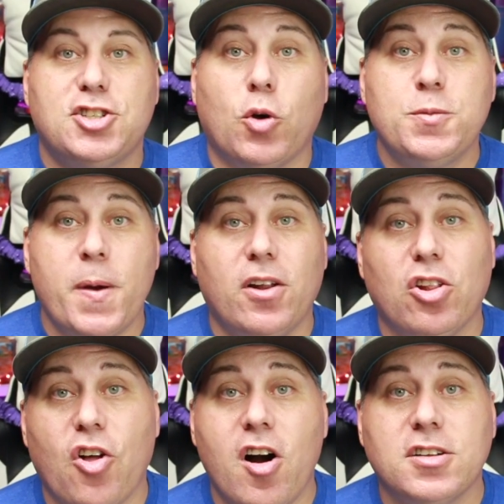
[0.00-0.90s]
So it's been a
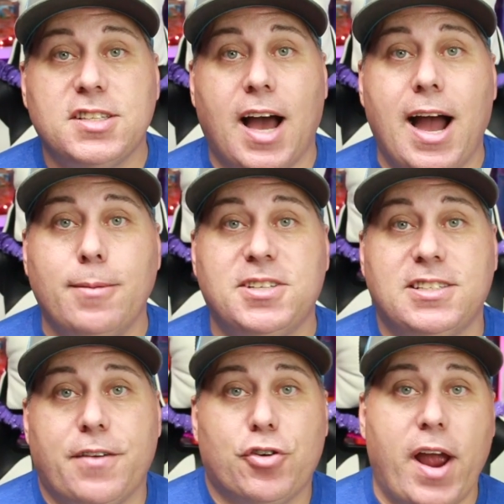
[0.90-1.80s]
long time
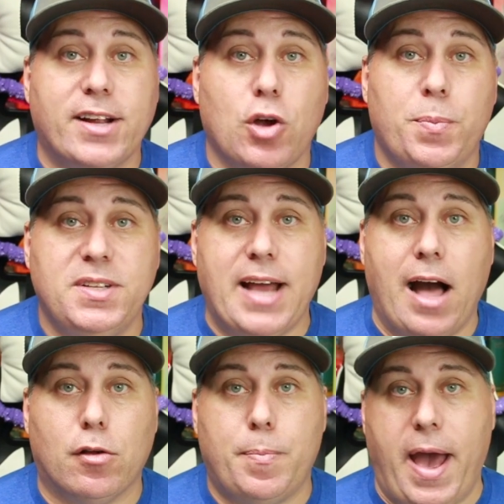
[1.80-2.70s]
since I've cracked open
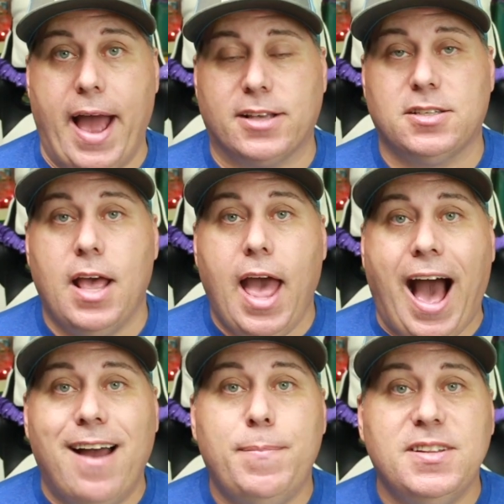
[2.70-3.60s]
dollar packs.
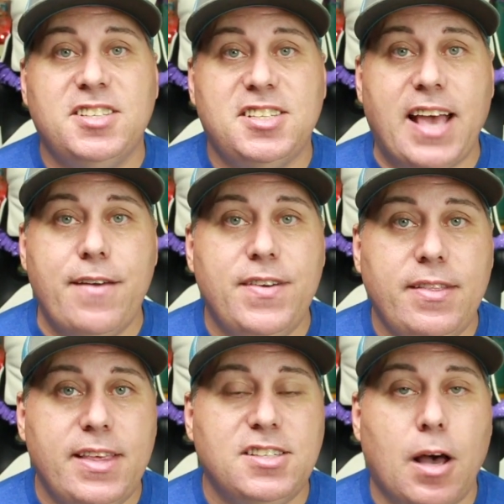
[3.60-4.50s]
I've been
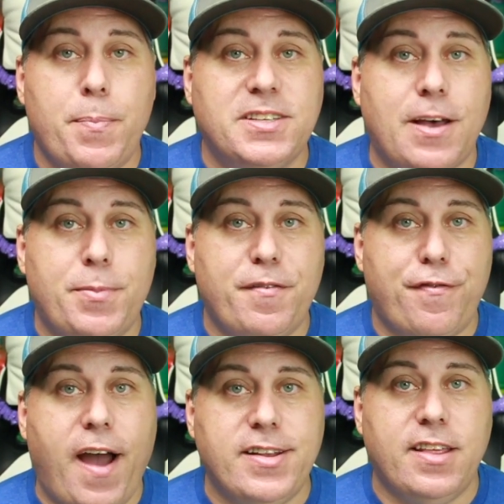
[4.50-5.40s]
saving these up as I've been
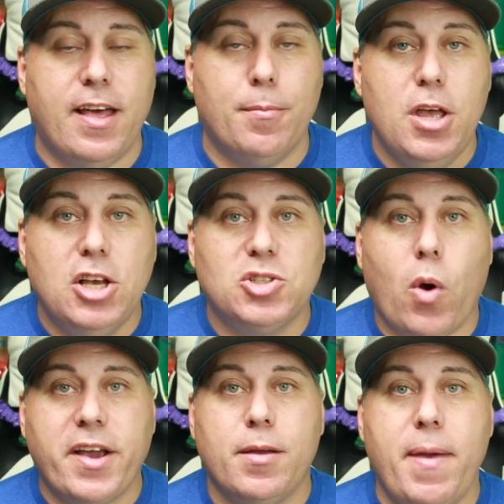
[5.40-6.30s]
finding them so
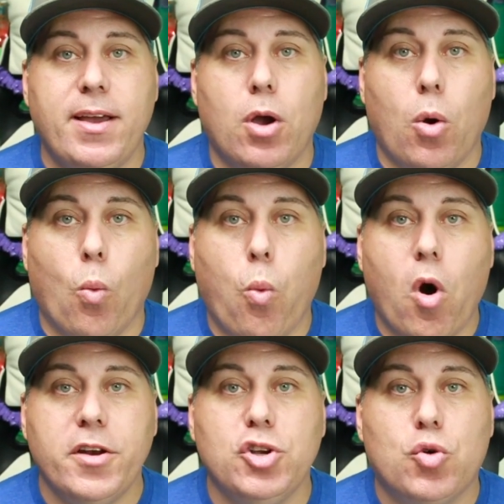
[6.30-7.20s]
I can make
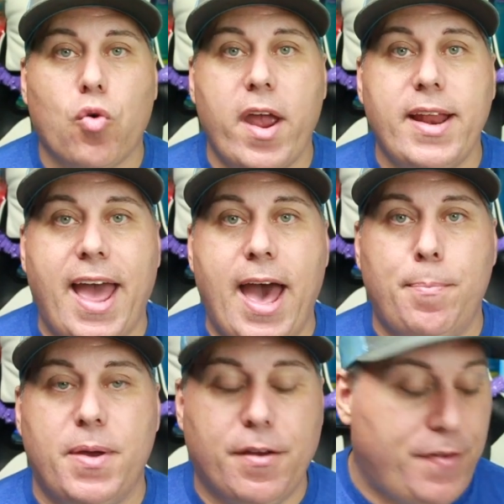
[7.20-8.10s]
one great
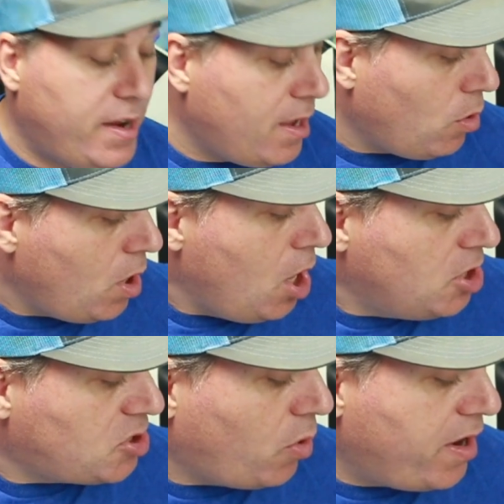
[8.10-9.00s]
epic video. So